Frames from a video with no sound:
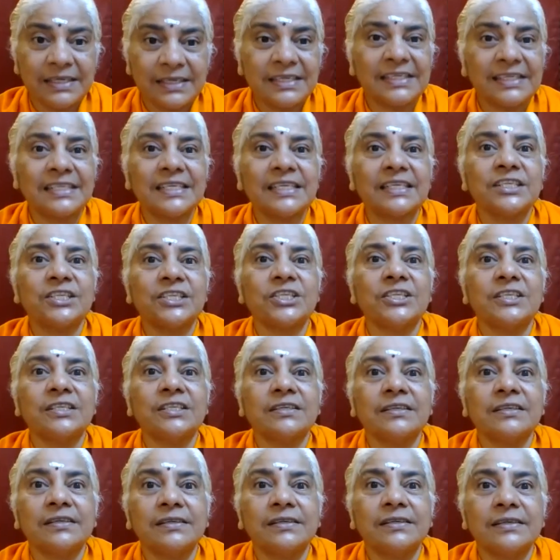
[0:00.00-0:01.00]
such
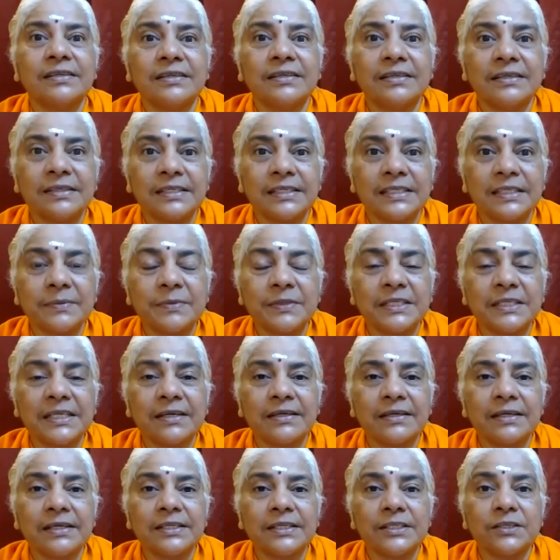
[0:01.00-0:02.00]
uh, uh,
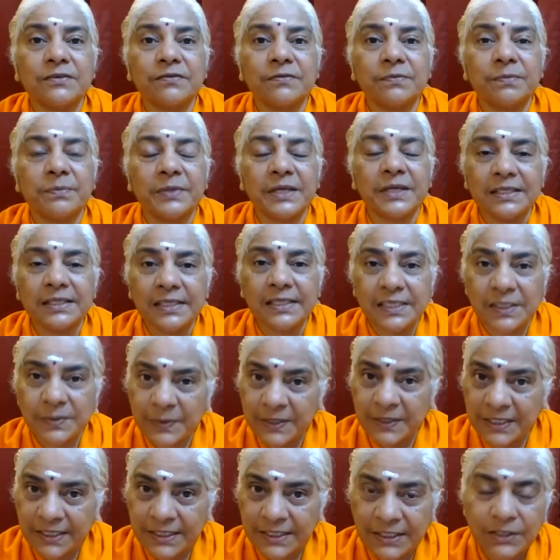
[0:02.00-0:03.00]
samskaras of
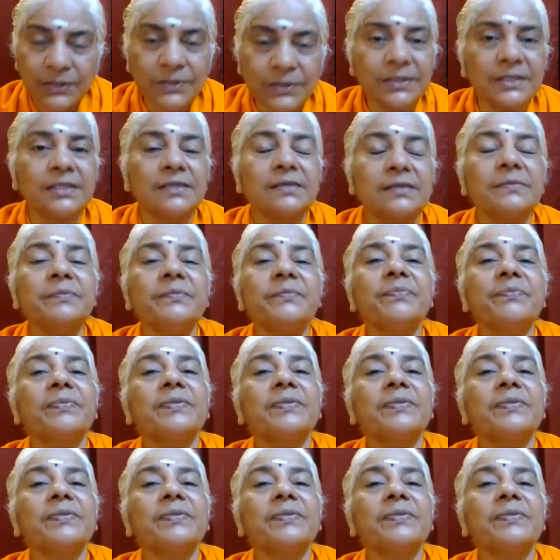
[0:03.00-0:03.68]
pratasmarana stotram,